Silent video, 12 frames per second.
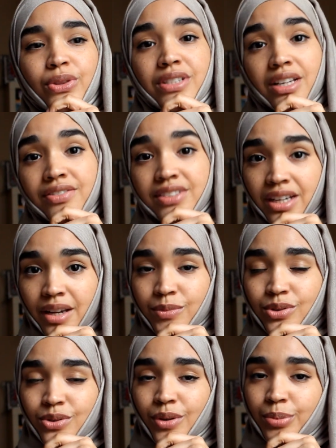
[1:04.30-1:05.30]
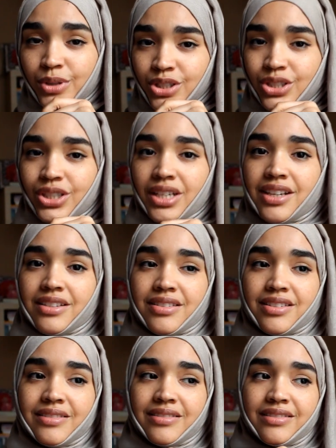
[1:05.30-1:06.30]
the tough times to
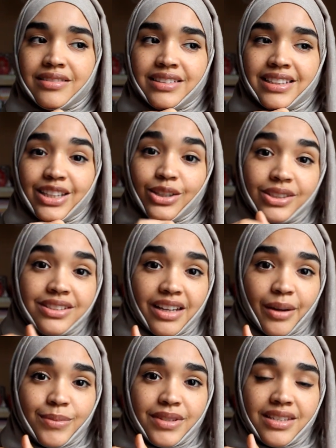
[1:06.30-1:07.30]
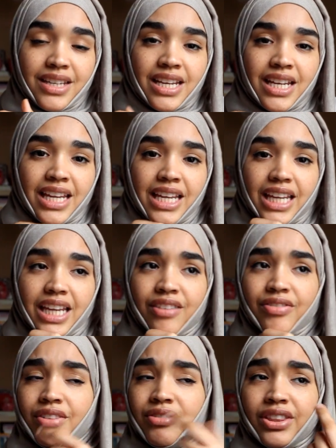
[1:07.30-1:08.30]
appreciate the good times.
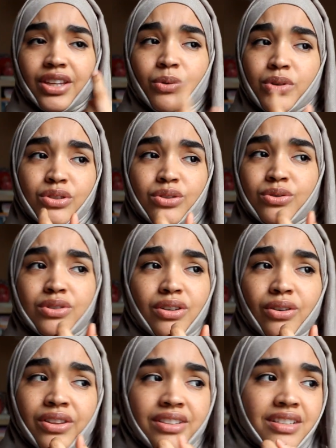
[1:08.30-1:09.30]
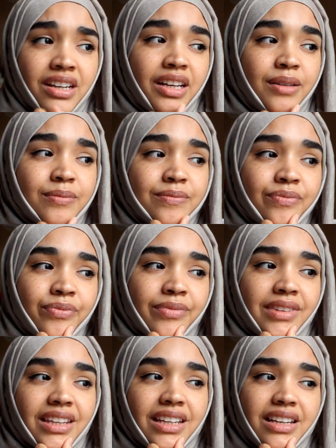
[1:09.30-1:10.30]
If everything was good all the time,
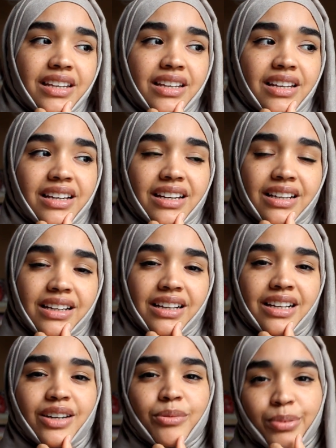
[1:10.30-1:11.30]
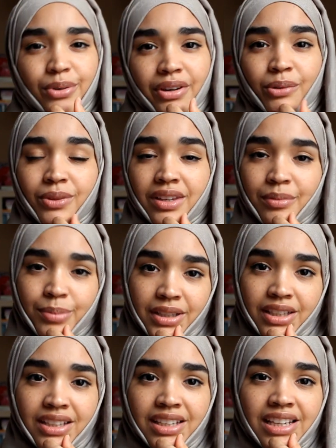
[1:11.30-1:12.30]
how boring would that be?
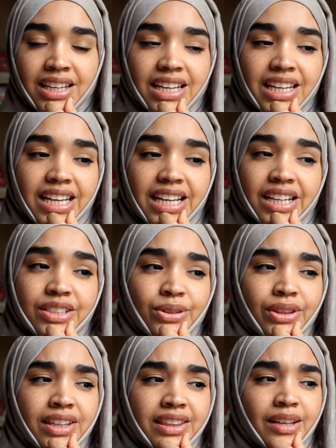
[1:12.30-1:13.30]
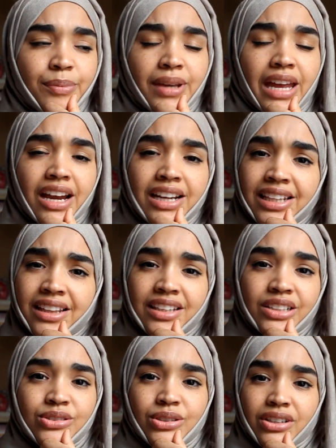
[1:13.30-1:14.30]
And I don't think there'd be
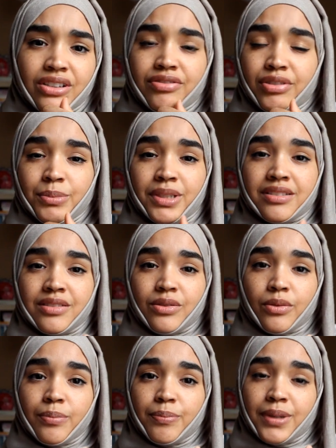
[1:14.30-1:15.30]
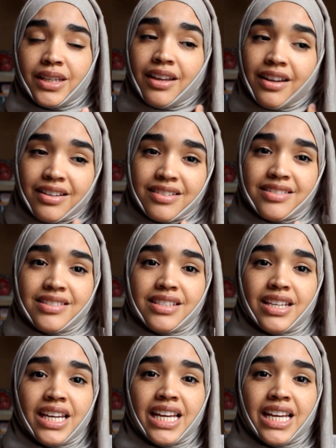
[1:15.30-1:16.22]
anything to learn from it, because